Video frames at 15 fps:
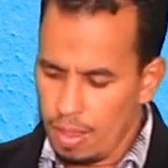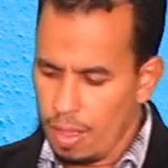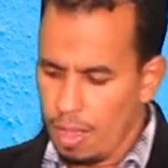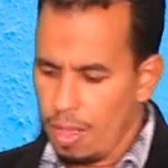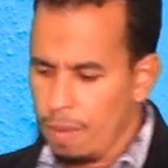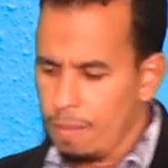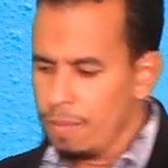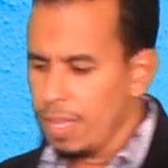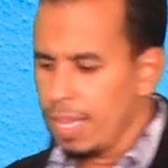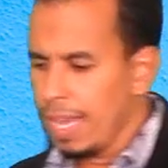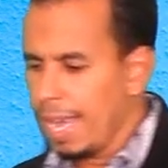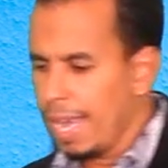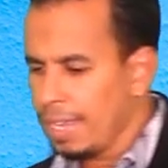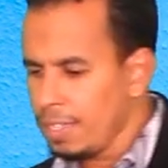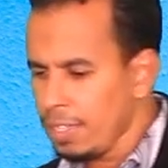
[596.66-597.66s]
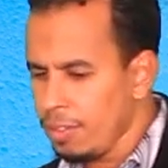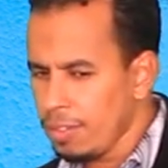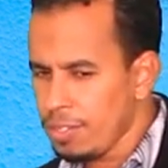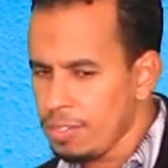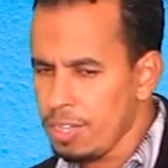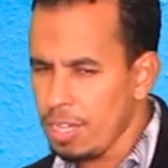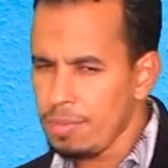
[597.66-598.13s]
and in the
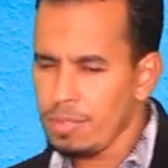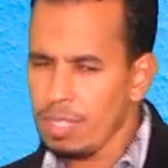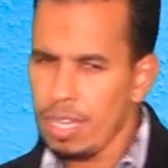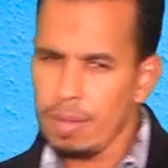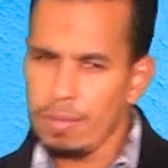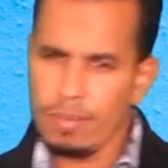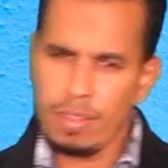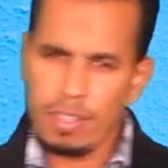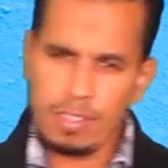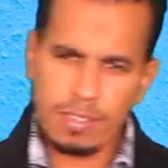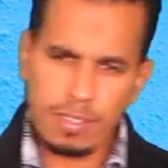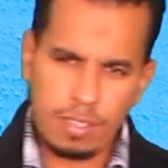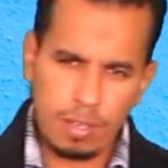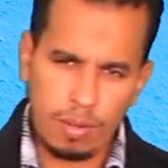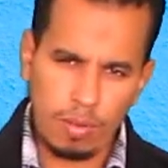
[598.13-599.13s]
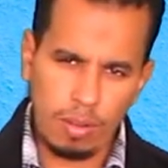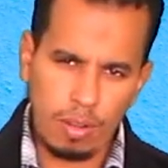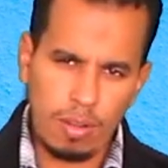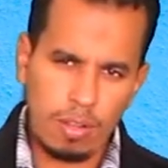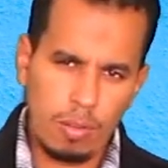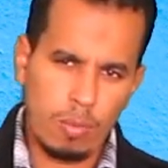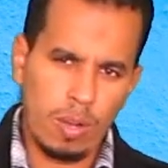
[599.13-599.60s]
same time, this
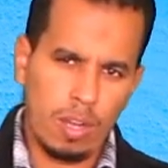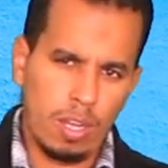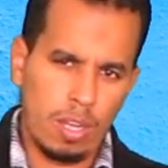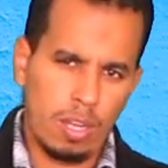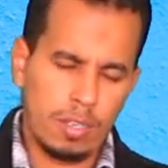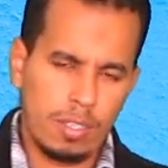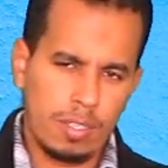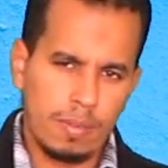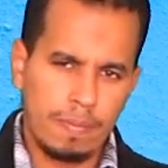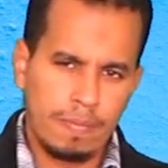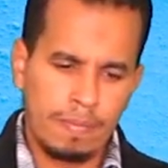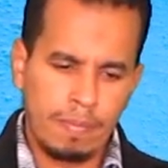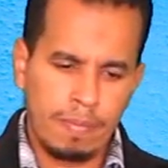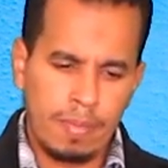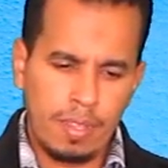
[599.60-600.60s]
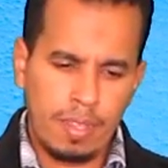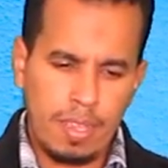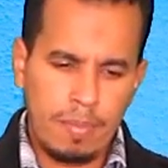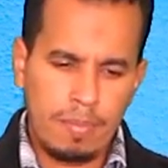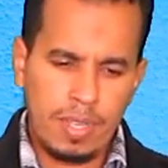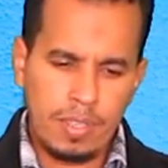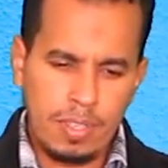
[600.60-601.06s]
long word
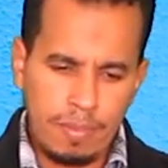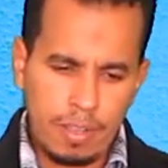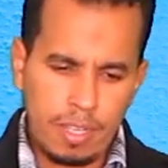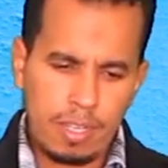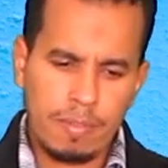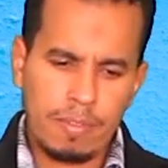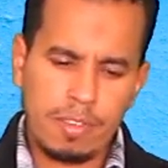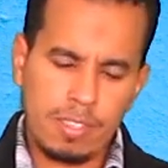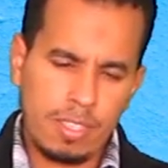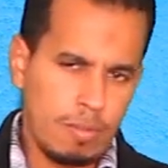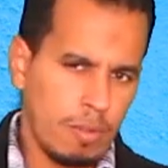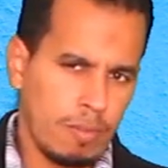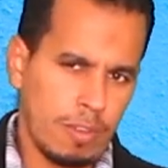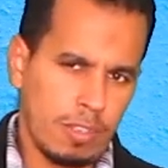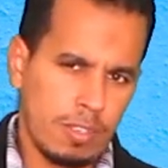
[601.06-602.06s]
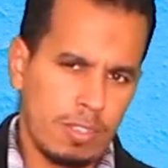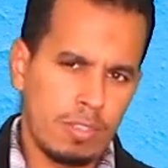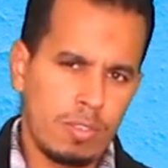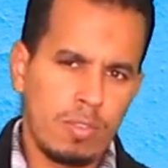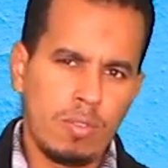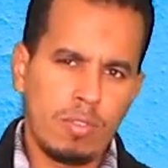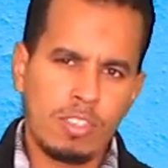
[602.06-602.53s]
can be difficult for some of us
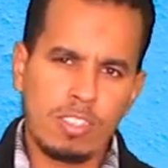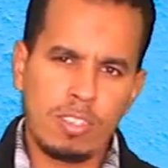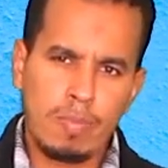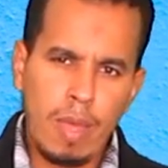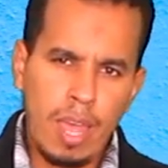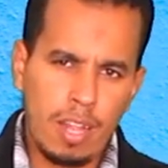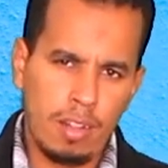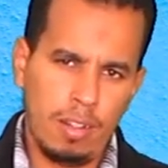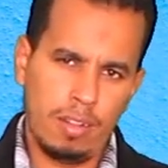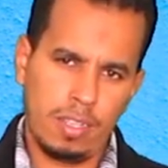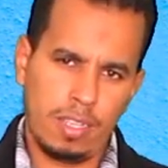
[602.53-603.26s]
to spell